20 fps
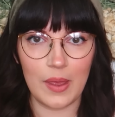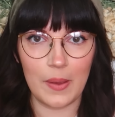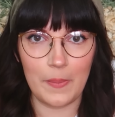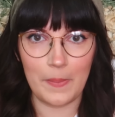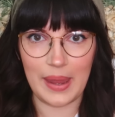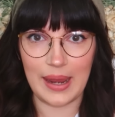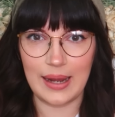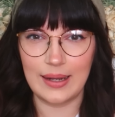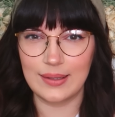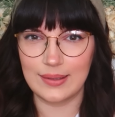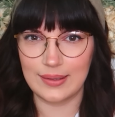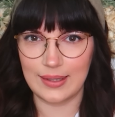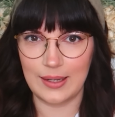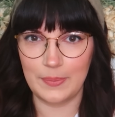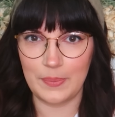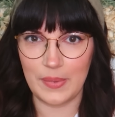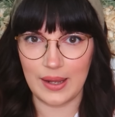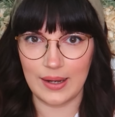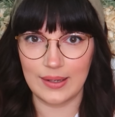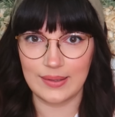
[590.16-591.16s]
their main seed
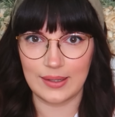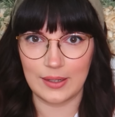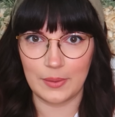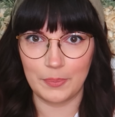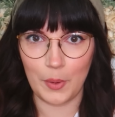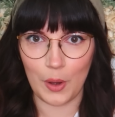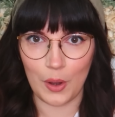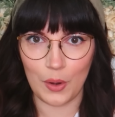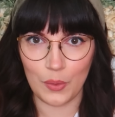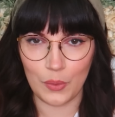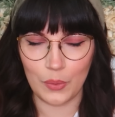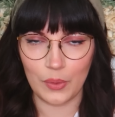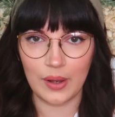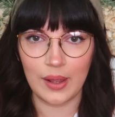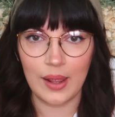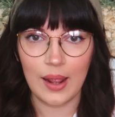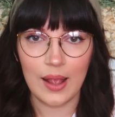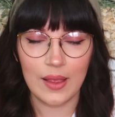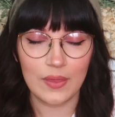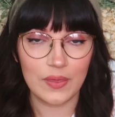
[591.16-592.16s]
mix in a bowl.
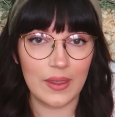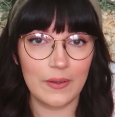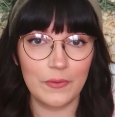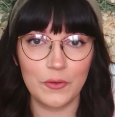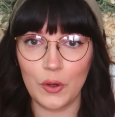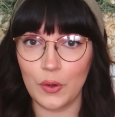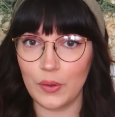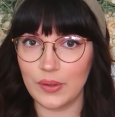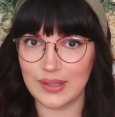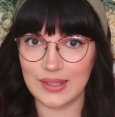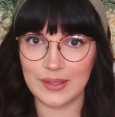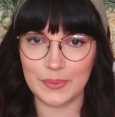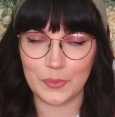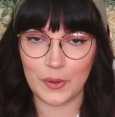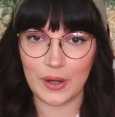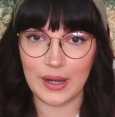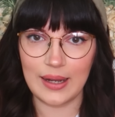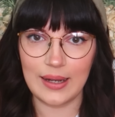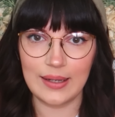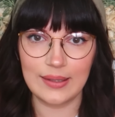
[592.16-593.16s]
They've got
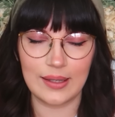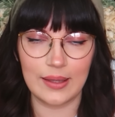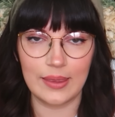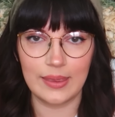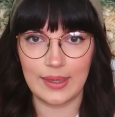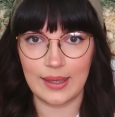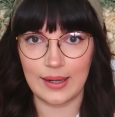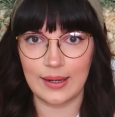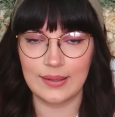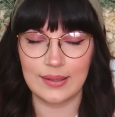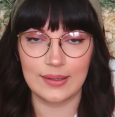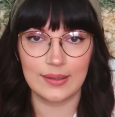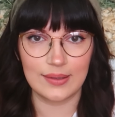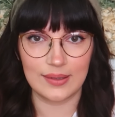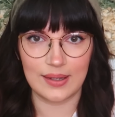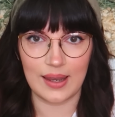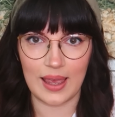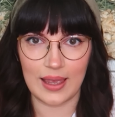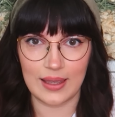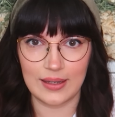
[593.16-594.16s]
sprays and things
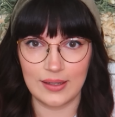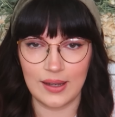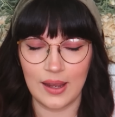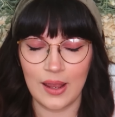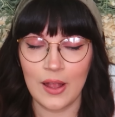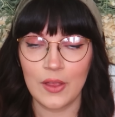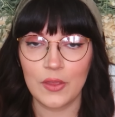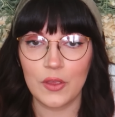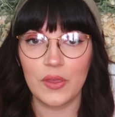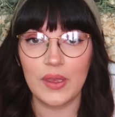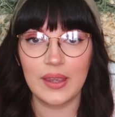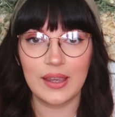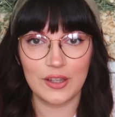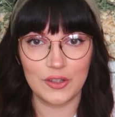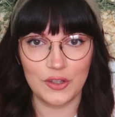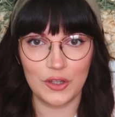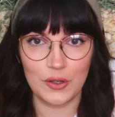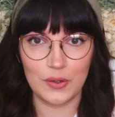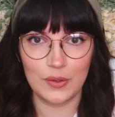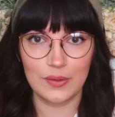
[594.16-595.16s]
instead they can
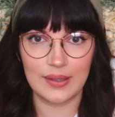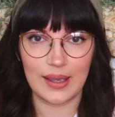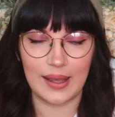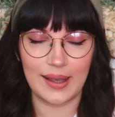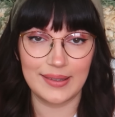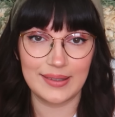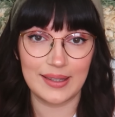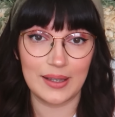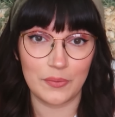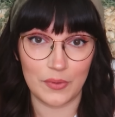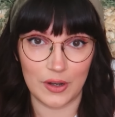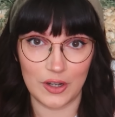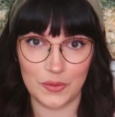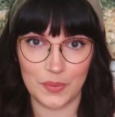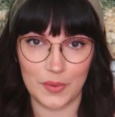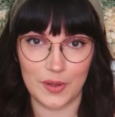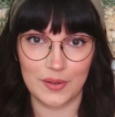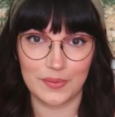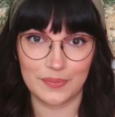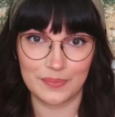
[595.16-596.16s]
use as
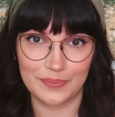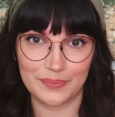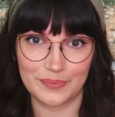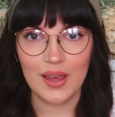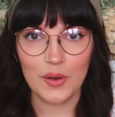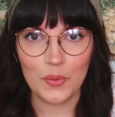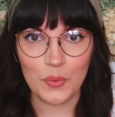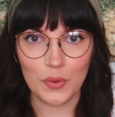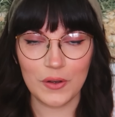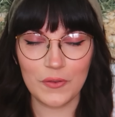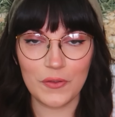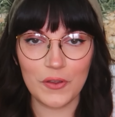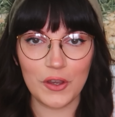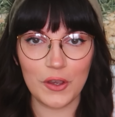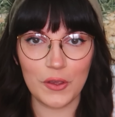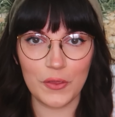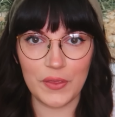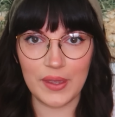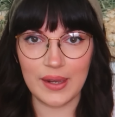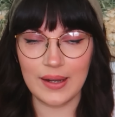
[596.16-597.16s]
enrichment. One of the
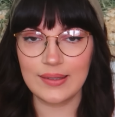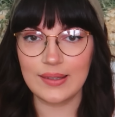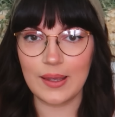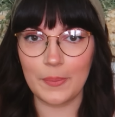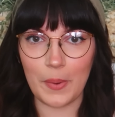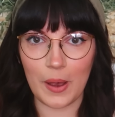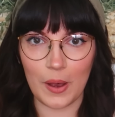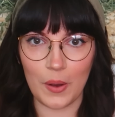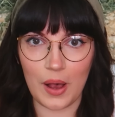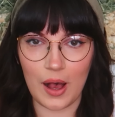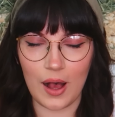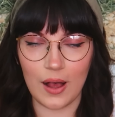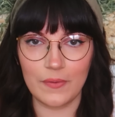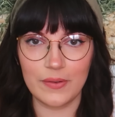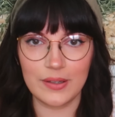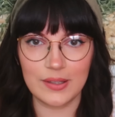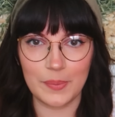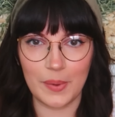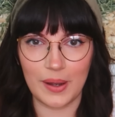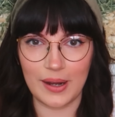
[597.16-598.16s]
good things about
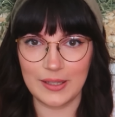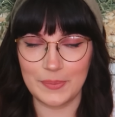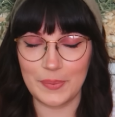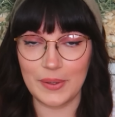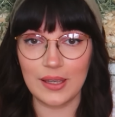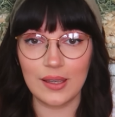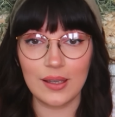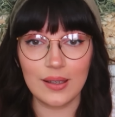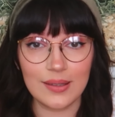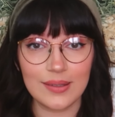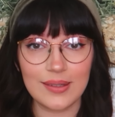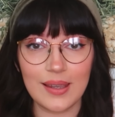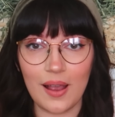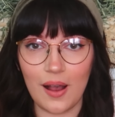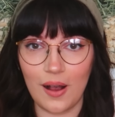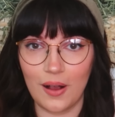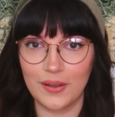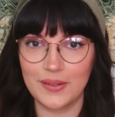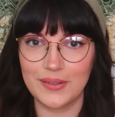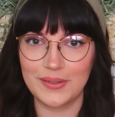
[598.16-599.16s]
harvest mice, because they
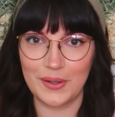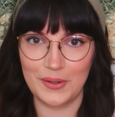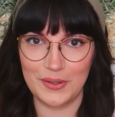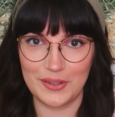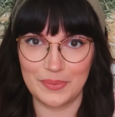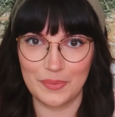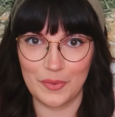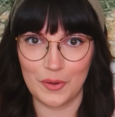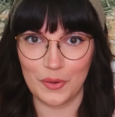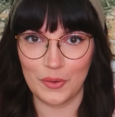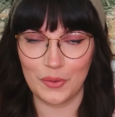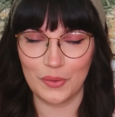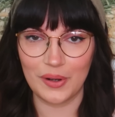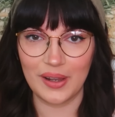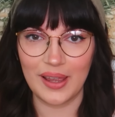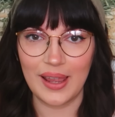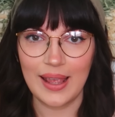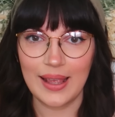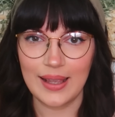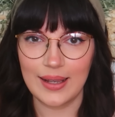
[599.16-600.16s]
are so
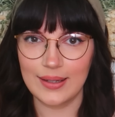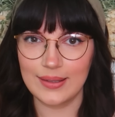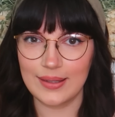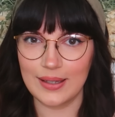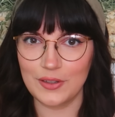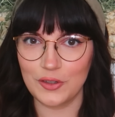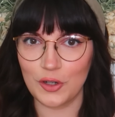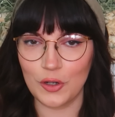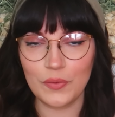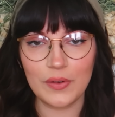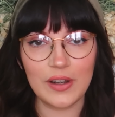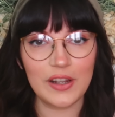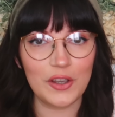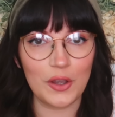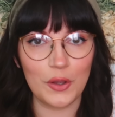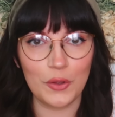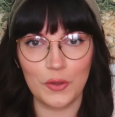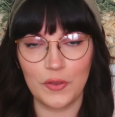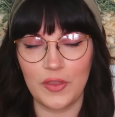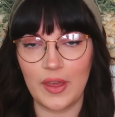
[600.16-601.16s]
small, is they don't really
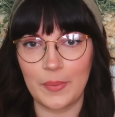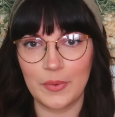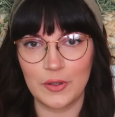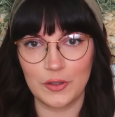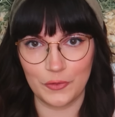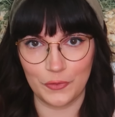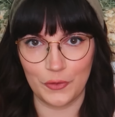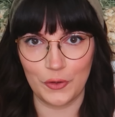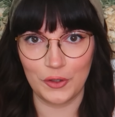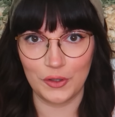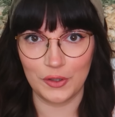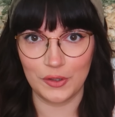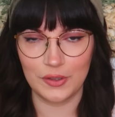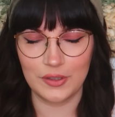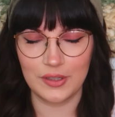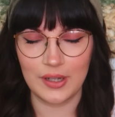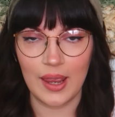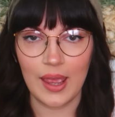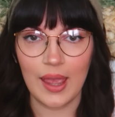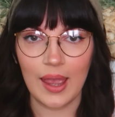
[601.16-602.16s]
go through that much
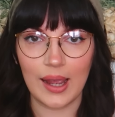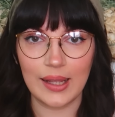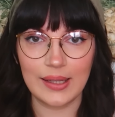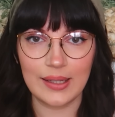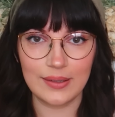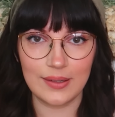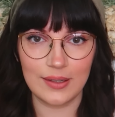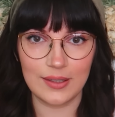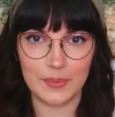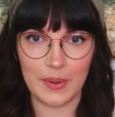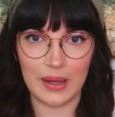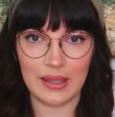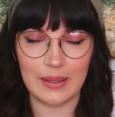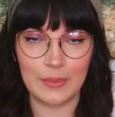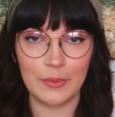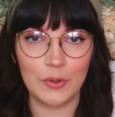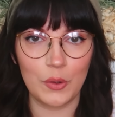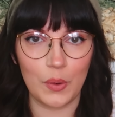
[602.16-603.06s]
food, and that does make them